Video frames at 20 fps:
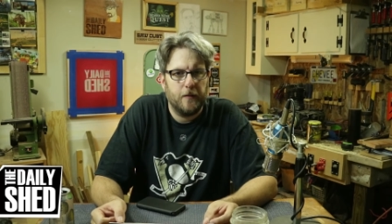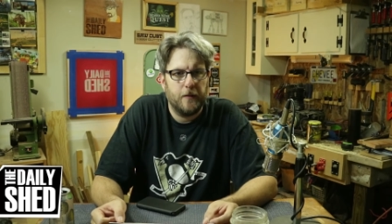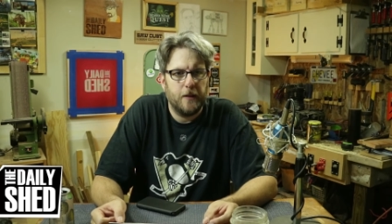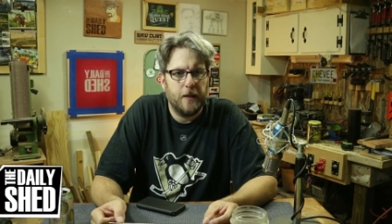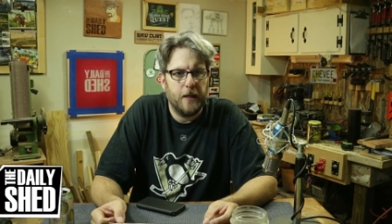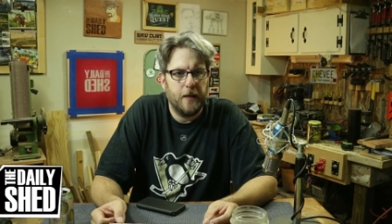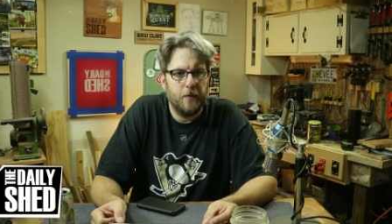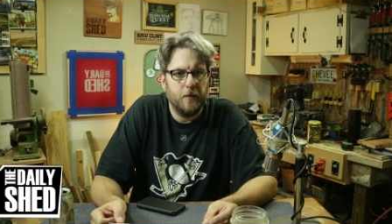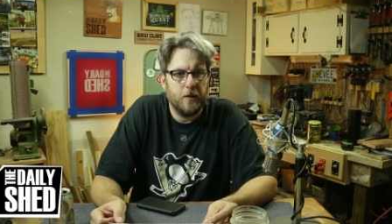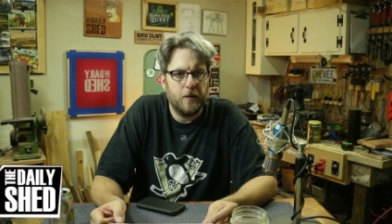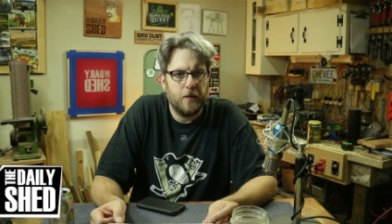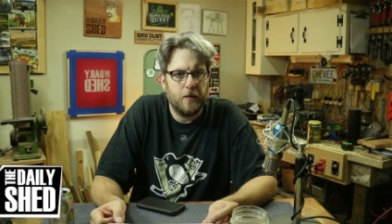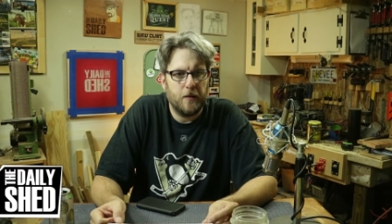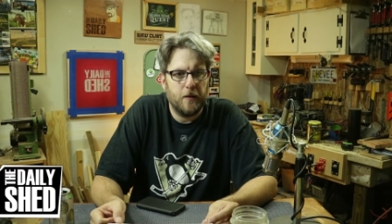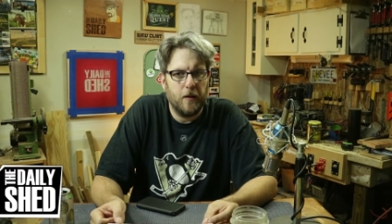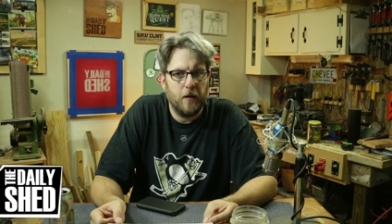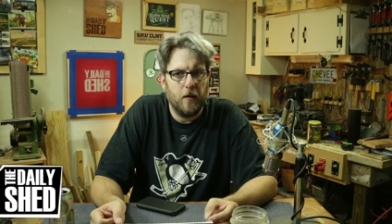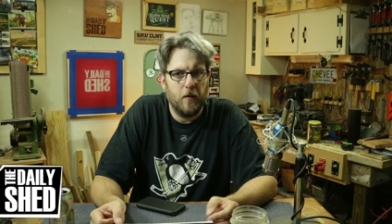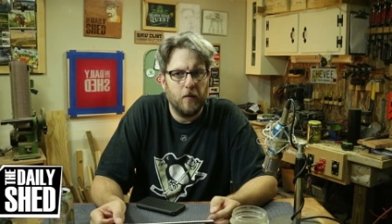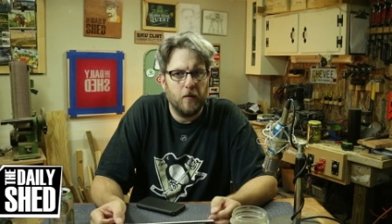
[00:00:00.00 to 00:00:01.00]
today was,
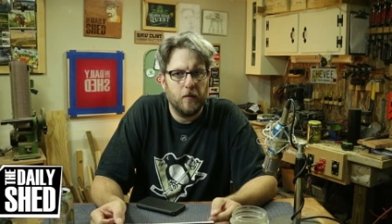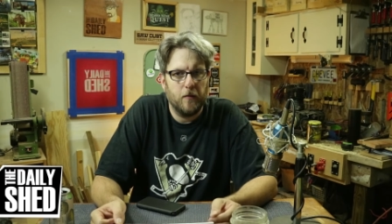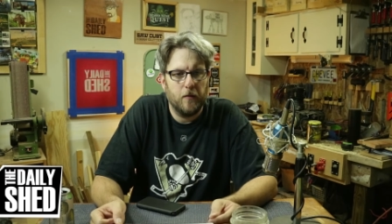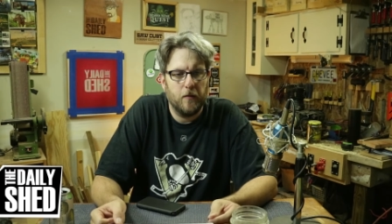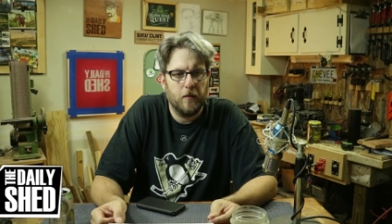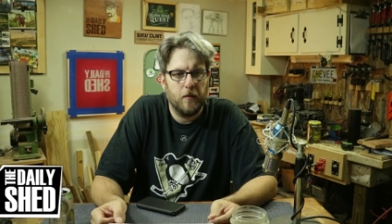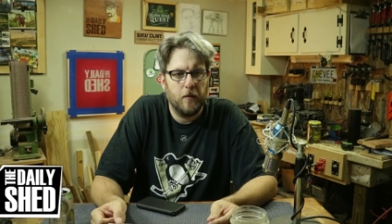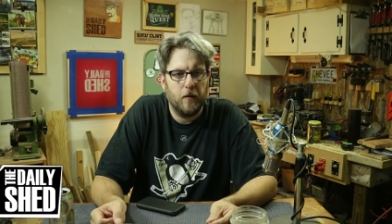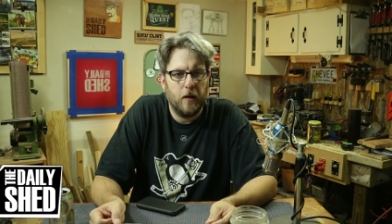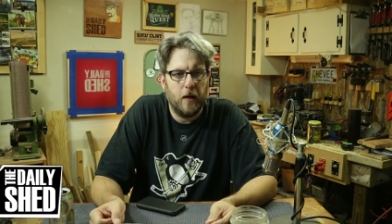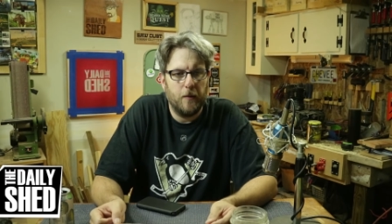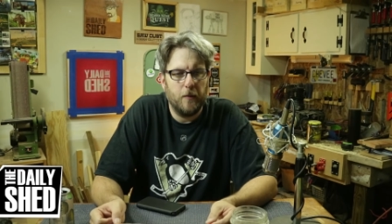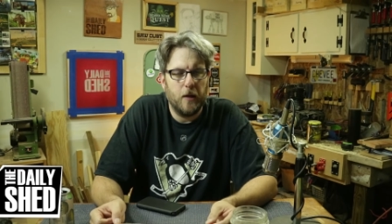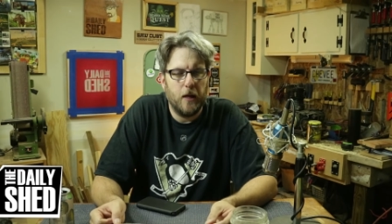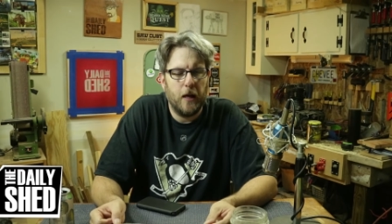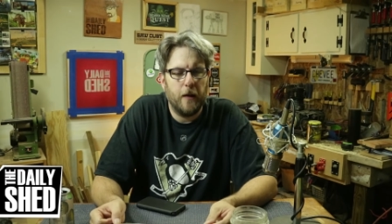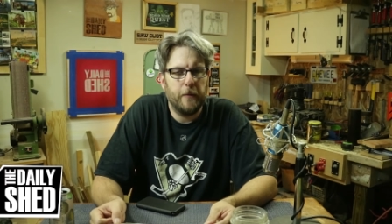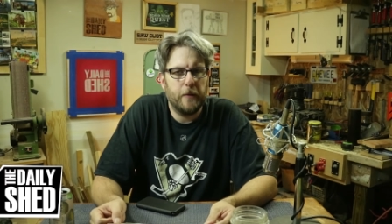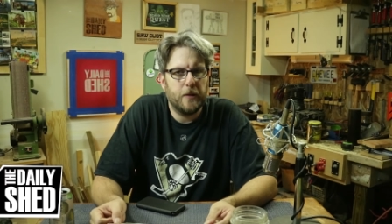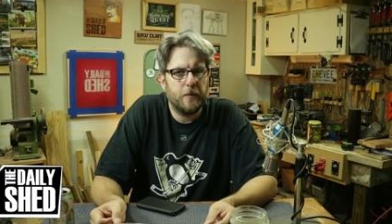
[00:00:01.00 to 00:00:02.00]
you know, I,
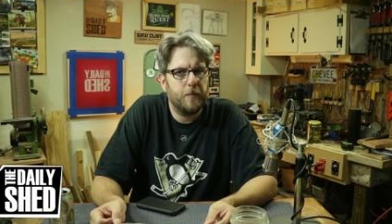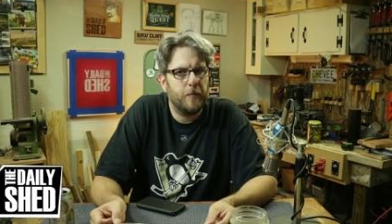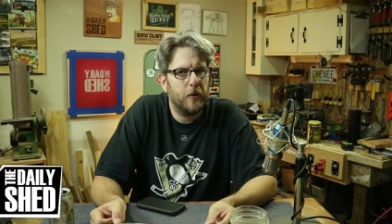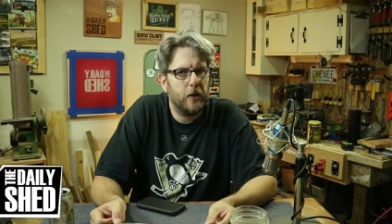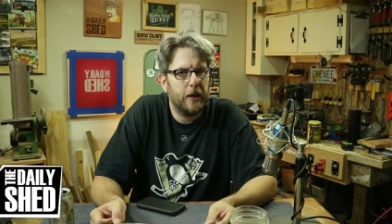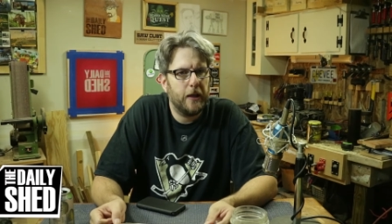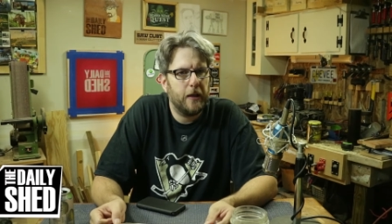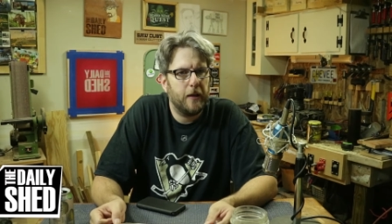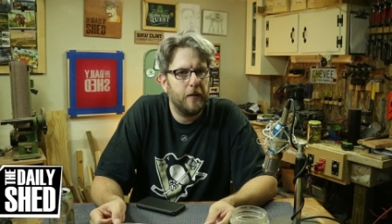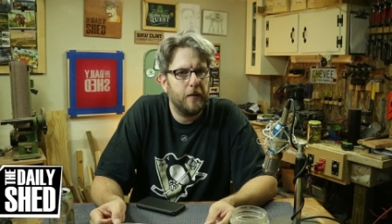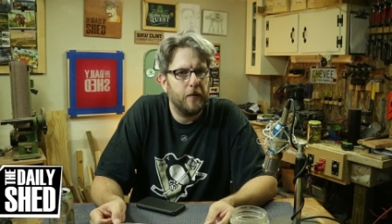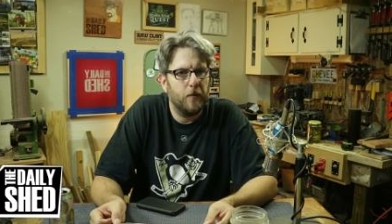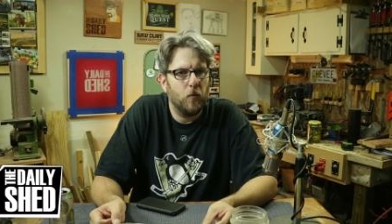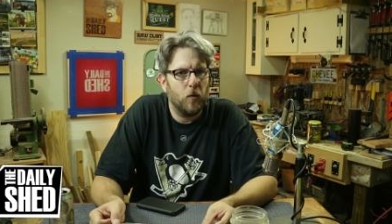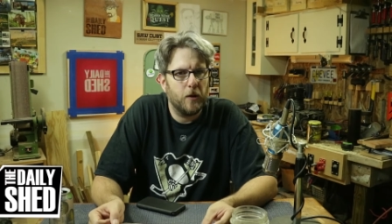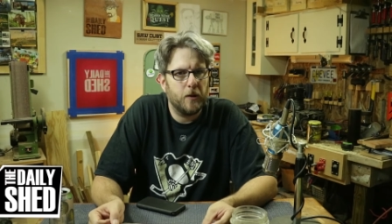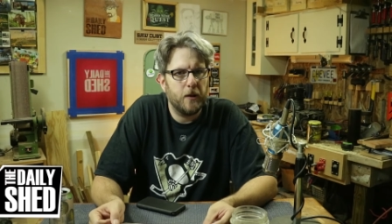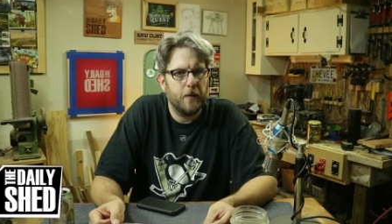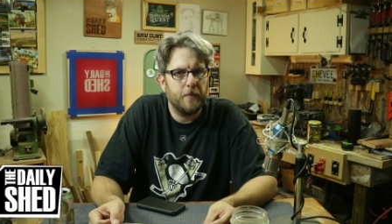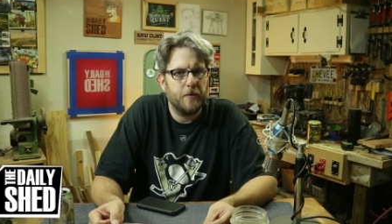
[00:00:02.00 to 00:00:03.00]
I was pretty
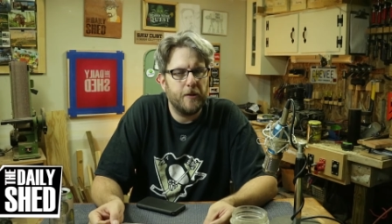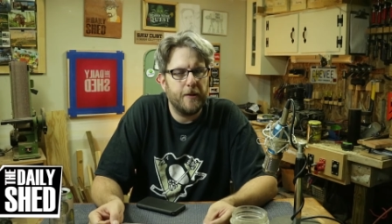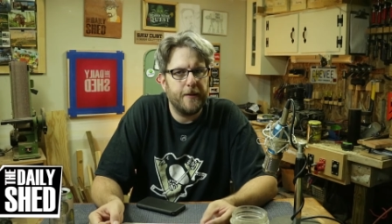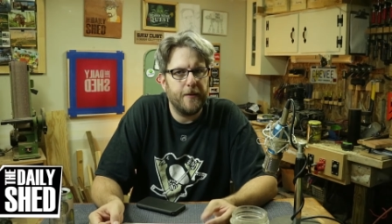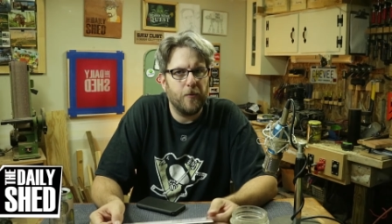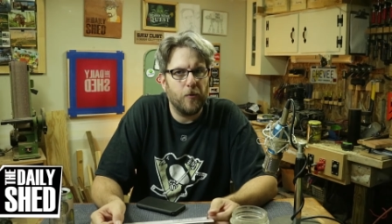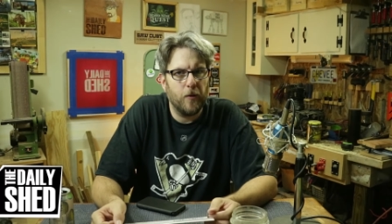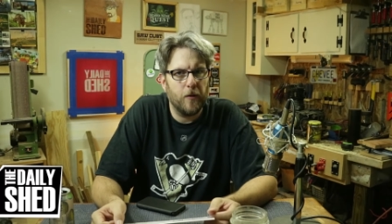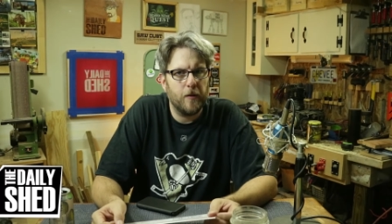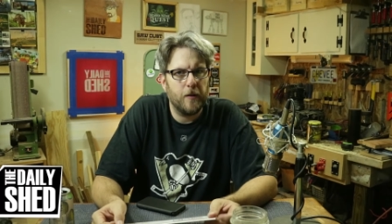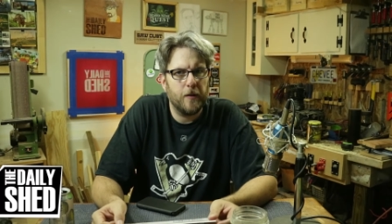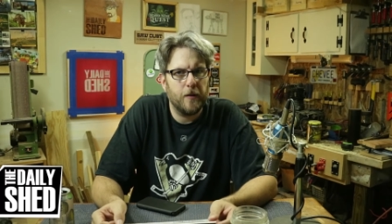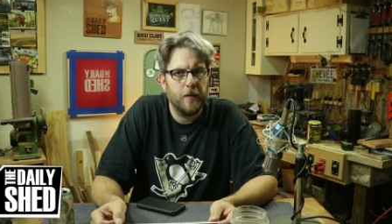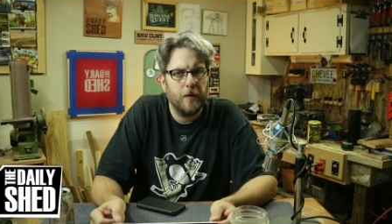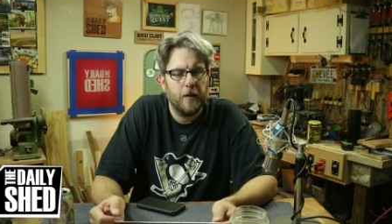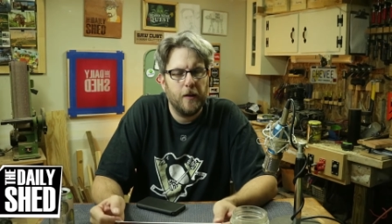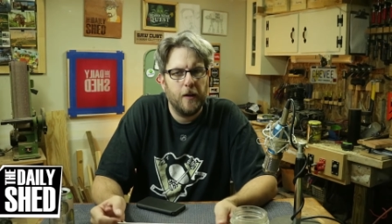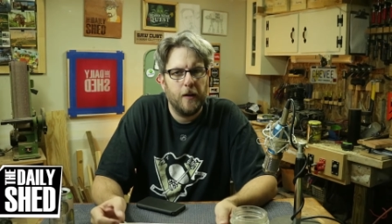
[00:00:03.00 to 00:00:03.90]
worked up today at work